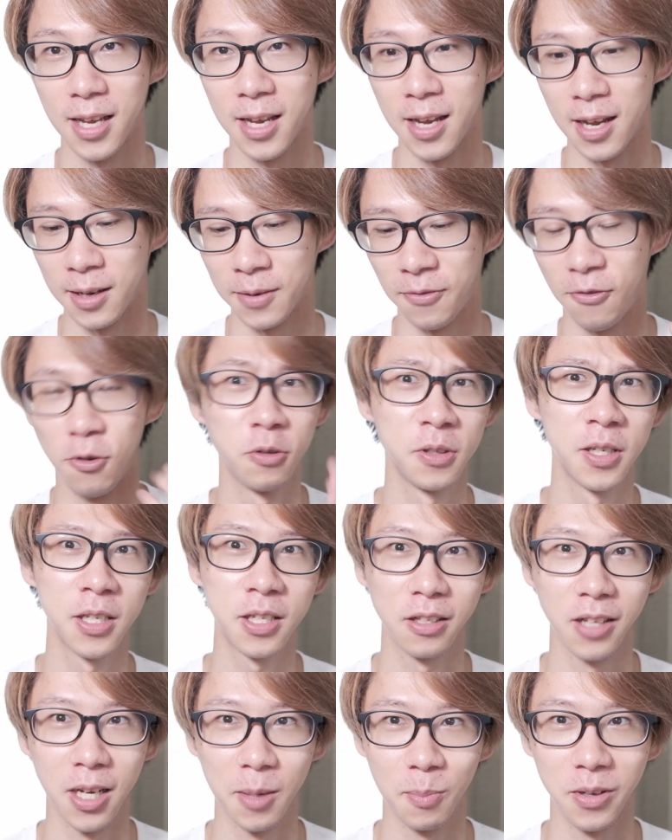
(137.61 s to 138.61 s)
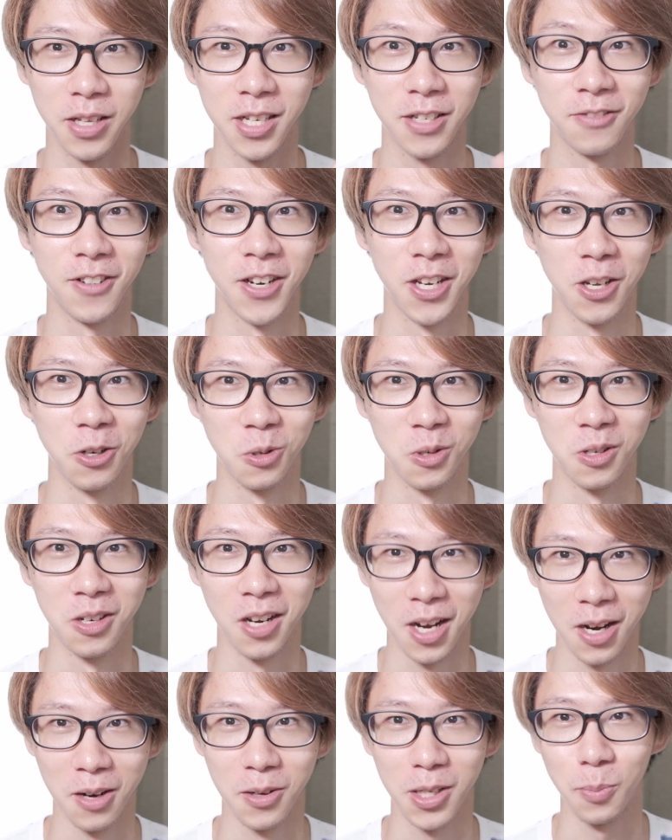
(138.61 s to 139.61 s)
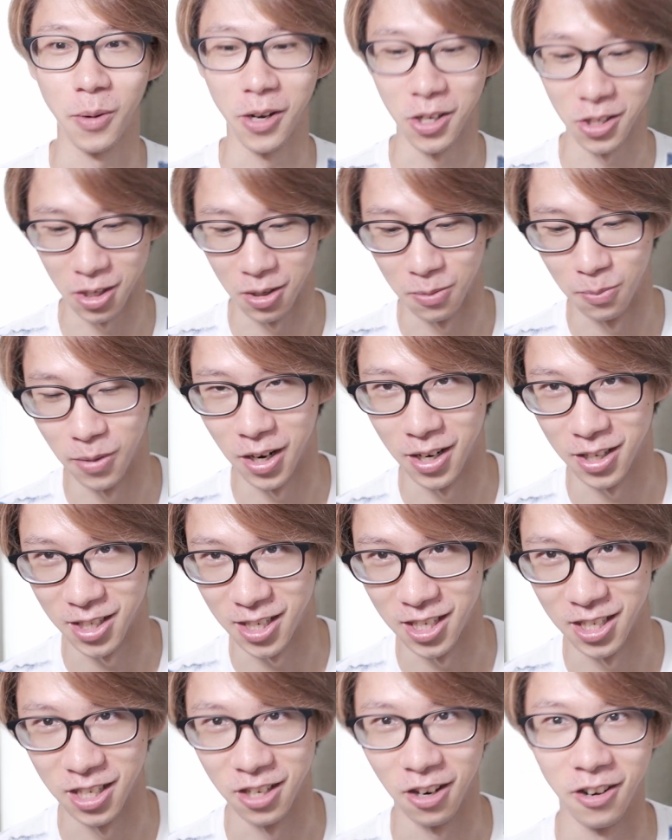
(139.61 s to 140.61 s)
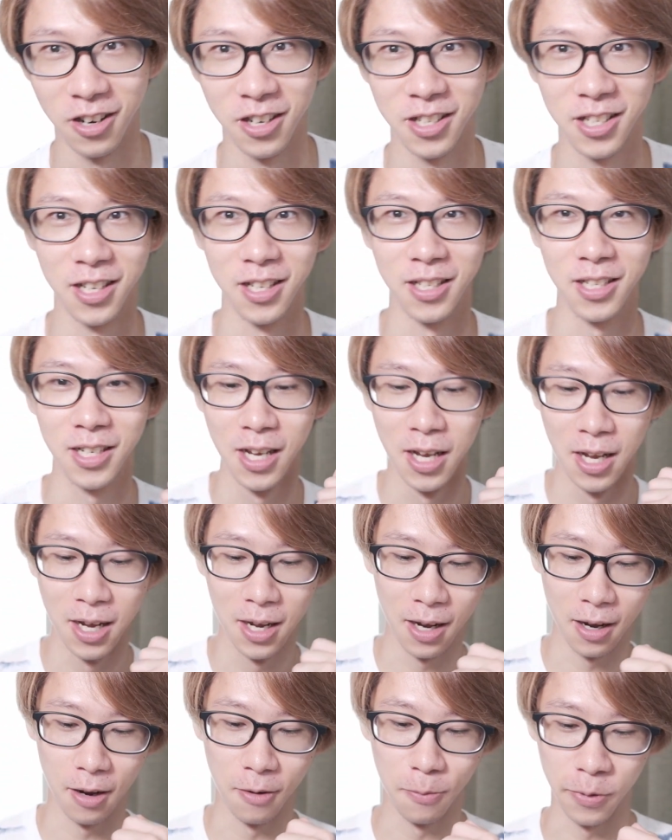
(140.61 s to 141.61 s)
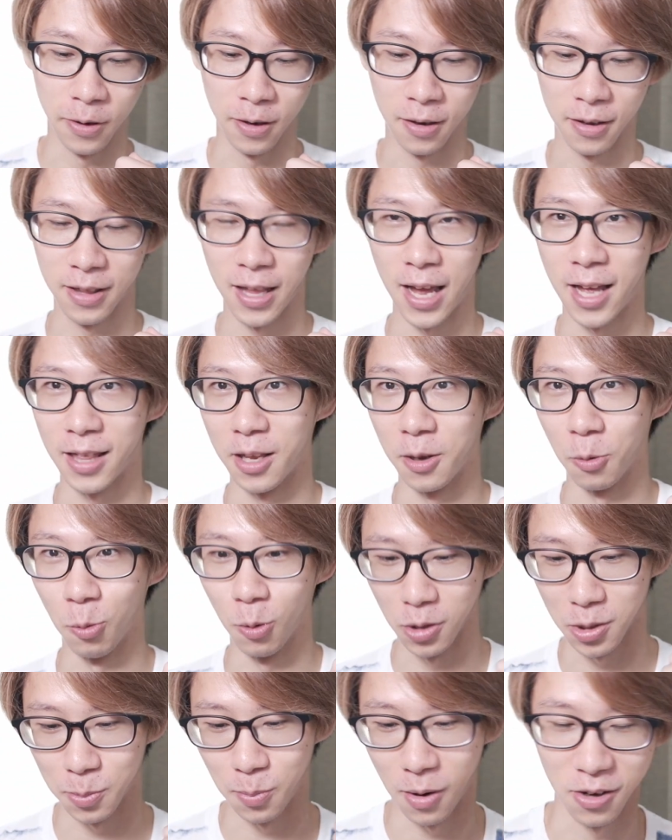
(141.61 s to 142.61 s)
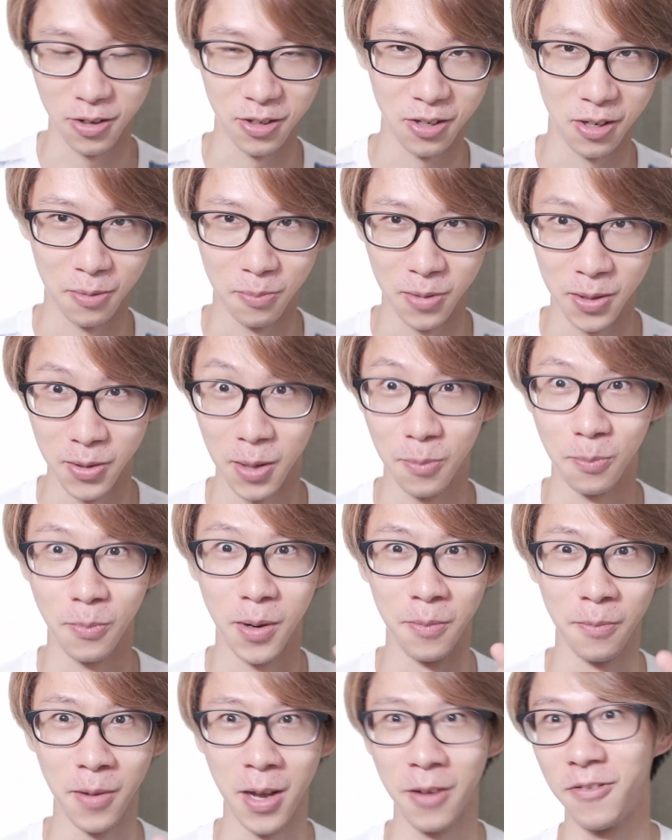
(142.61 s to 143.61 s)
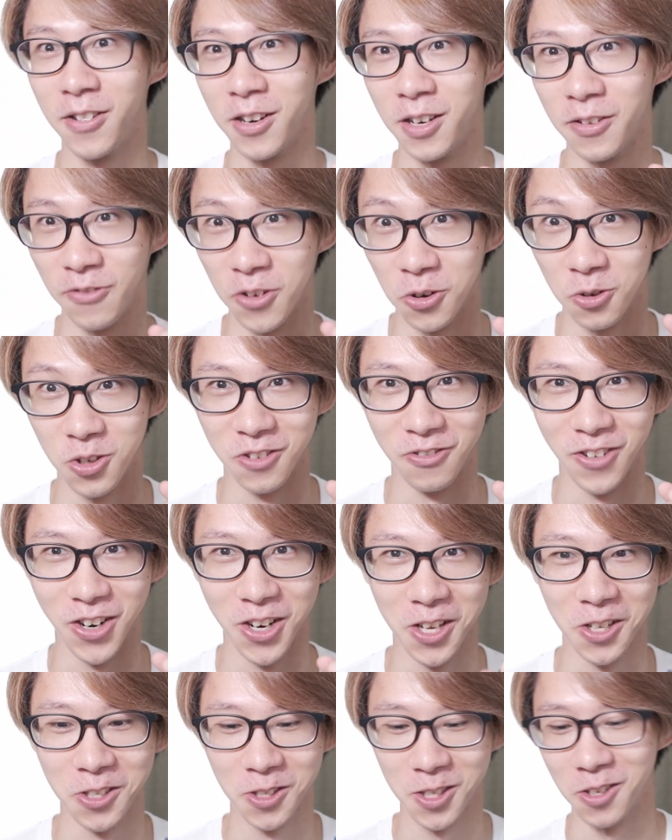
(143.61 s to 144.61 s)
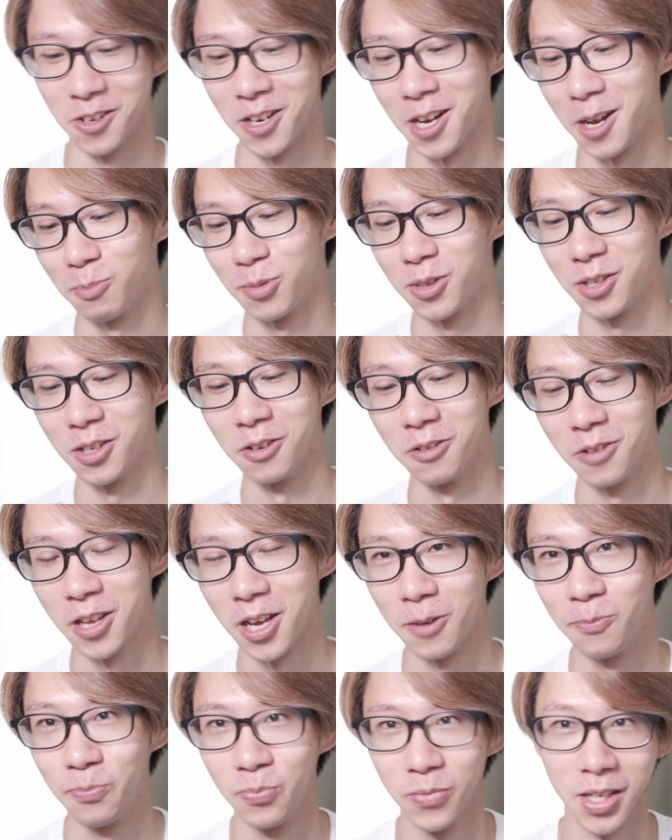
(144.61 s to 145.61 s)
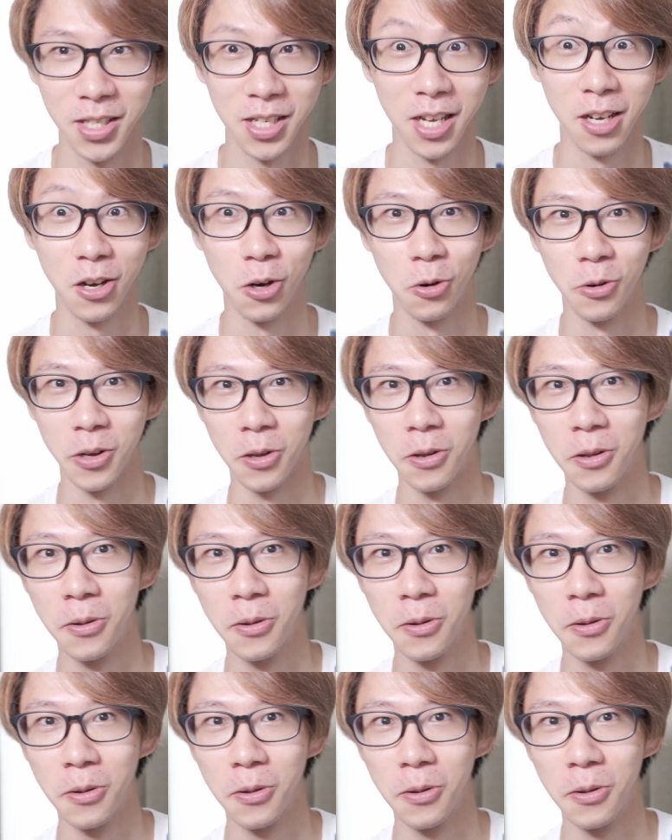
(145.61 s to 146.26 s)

And full disclaimer, this video is not sponsored by TT Artisans, hoping that they will sponsor some of my future videos to come. So yeah, let's get going.